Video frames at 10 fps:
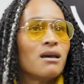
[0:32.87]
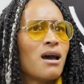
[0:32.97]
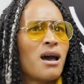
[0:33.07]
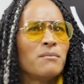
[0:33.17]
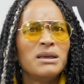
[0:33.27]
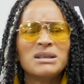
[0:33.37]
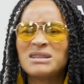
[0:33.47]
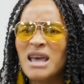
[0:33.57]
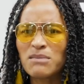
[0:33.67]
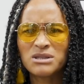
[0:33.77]
I mean,
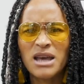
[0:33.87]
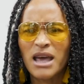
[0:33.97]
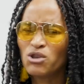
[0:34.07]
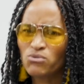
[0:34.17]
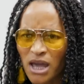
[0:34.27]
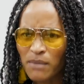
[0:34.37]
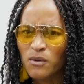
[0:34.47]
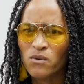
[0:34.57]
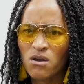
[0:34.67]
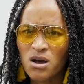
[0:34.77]
Snapchat, you name it,
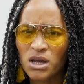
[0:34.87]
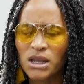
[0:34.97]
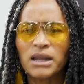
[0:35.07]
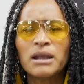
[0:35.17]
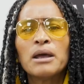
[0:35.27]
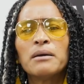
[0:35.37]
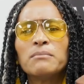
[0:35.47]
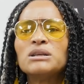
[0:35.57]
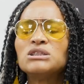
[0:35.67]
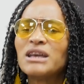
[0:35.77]
we're on it.
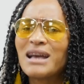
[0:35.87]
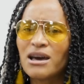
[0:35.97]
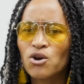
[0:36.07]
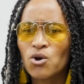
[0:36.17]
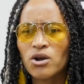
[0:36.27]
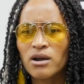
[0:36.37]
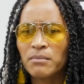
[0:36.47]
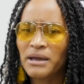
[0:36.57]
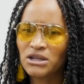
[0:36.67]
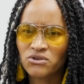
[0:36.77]
But check out our
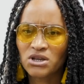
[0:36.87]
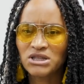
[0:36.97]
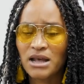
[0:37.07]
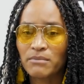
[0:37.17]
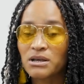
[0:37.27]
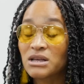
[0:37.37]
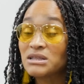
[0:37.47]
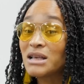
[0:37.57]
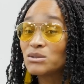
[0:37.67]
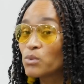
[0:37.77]
Patreon channel, because
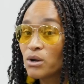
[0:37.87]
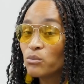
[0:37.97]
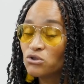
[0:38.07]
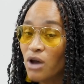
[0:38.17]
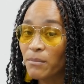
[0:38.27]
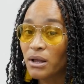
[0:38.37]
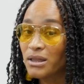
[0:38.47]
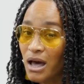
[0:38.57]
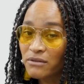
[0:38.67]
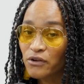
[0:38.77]
that's where we drop a
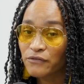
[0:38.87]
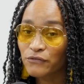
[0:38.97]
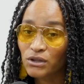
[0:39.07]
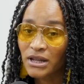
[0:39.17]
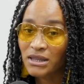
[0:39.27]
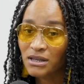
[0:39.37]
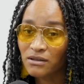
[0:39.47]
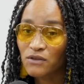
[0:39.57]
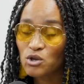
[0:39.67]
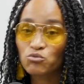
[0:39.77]
lot of our full-length
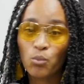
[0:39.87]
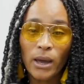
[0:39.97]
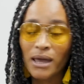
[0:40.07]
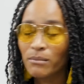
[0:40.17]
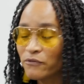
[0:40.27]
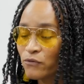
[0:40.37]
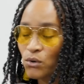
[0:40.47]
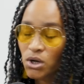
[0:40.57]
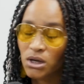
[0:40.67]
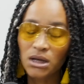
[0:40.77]
interviews way
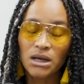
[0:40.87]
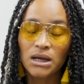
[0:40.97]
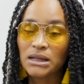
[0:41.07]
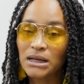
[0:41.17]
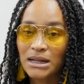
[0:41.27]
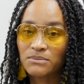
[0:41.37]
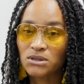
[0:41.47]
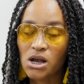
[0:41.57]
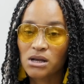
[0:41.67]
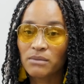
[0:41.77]
before the clips
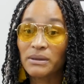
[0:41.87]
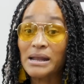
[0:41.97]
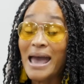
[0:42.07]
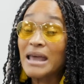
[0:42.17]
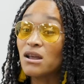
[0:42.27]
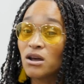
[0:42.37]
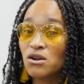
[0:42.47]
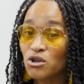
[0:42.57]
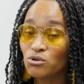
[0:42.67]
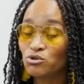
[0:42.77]
start coming, and on
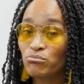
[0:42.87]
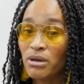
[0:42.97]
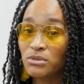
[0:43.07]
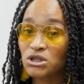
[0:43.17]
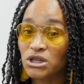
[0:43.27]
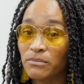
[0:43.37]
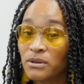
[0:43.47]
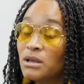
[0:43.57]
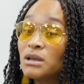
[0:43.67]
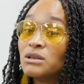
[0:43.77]
our YouTube membership.
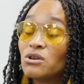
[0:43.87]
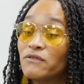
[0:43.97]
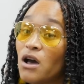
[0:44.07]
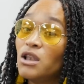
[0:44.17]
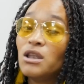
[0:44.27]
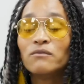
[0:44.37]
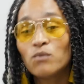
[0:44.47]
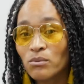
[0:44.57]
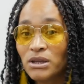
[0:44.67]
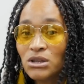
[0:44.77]
So if y'all love
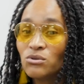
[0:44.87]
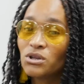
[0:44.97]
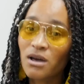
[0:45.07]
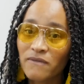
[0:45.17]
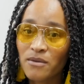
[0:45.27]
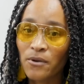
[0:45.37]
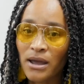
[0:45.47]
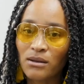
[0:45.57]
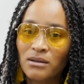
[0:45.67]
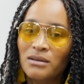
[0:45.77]
what we do, you love the
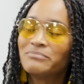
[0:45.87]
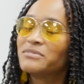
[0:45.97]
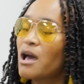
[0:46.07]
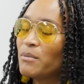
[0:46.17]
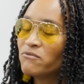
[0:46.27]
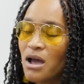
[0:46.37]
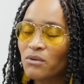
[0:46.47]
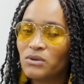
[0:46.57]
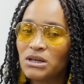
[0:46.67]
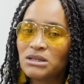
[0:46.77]
brand, y'all been
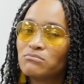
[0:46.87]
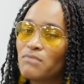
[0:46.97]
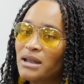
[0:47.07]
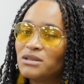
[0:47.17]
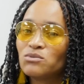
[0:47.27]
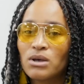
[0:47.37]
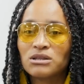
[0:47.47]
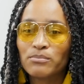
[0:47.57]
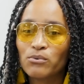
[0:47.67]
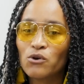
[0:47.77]
rocking with us, might as well
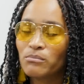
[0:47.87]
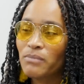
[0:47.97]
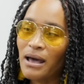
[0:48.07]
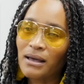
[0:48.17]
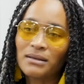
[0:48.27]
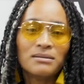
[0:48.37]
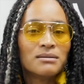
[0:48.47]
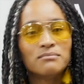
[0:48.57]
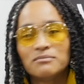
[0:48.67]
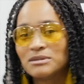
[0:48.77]
support by
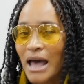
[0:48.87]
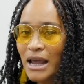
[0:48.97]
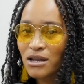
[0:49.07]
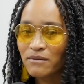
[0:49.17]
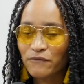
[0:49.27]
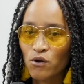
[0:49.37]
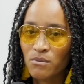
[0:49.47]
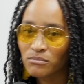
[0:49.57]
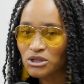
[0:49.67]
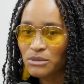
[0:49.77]
signing up for our
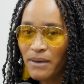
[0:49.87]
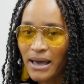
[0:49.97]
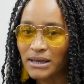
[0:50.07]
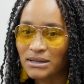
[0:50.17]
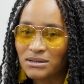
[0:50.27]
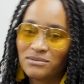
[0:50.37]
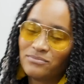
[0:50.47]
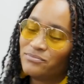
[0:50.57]
membership package.